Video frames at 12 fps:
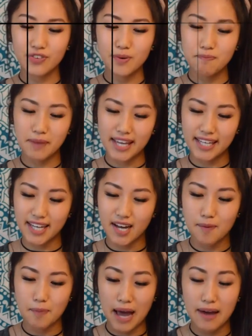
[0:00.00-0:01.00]
for
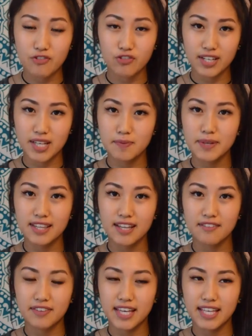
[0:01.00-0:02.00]
makeup, I've really been
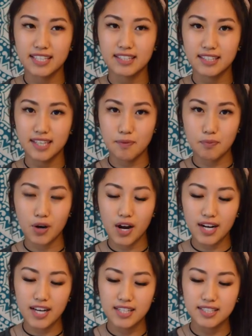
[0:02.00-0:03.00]
loving lip
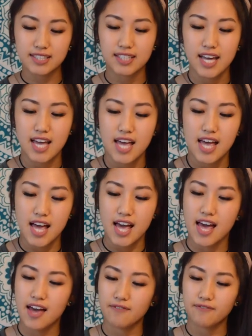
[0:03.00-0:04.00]
products.
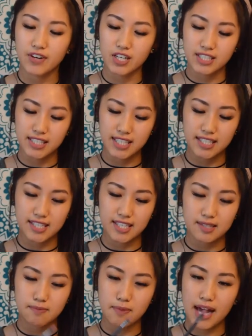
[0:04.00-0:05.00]
And first is
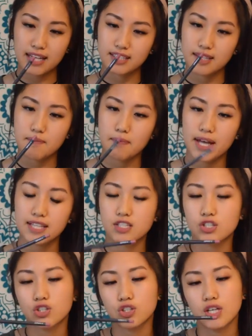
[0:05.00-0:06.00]
this MAC lip
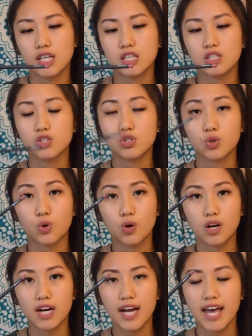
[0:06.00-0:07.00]
pencil in
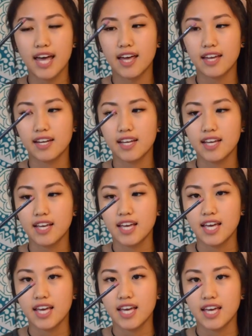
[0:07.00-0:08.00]
Soar, and
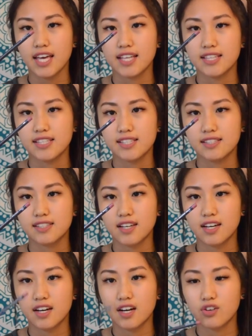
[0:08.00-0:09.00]
it's
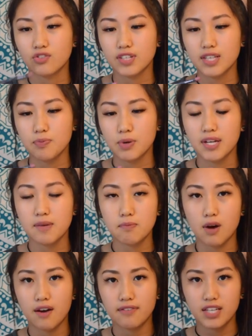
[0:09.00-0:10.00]
a really pretty
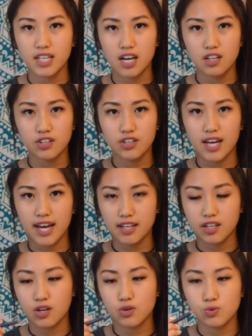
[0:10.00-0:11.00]
mauve color
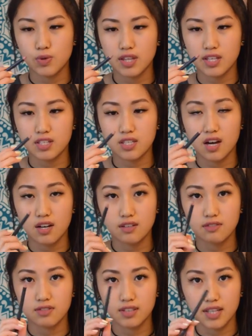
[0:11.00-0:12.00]
that goes with a ton
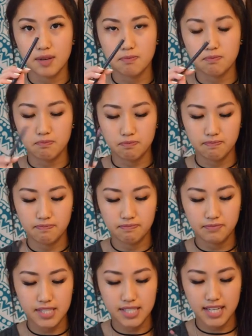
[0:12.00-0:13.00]
of
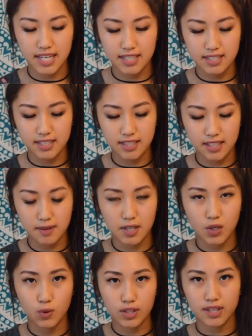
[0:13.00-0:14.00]
lipsticks and
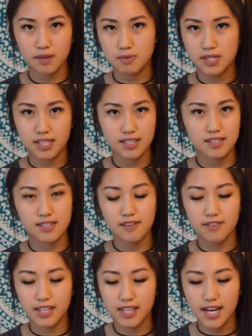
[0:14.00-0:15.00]
liquid lipsticks and
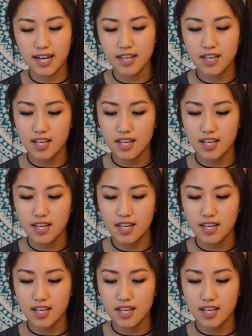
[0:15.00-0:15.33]
stuff like that.